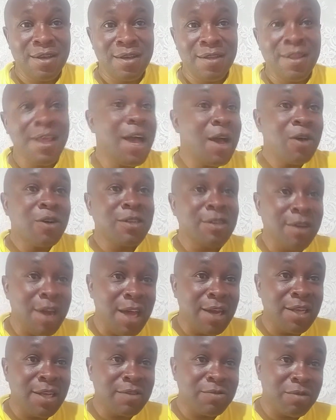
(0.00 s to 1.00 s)
There are horse
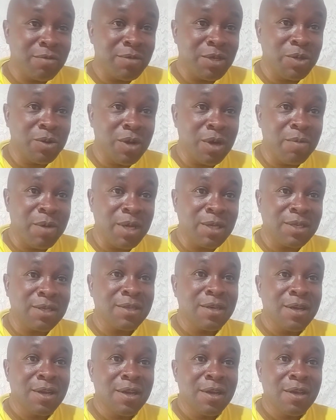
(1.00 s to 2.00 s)
riders from the Sugar Belt.
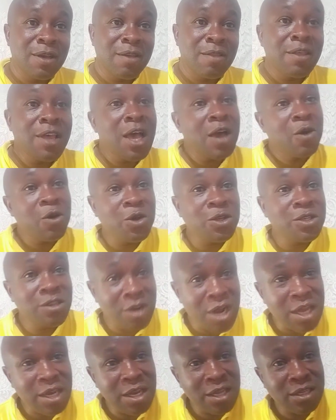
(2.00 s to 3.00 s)
There are horse
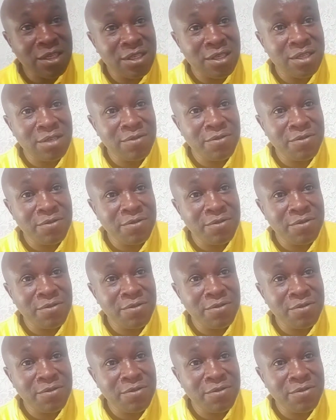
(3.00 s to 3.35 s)
riders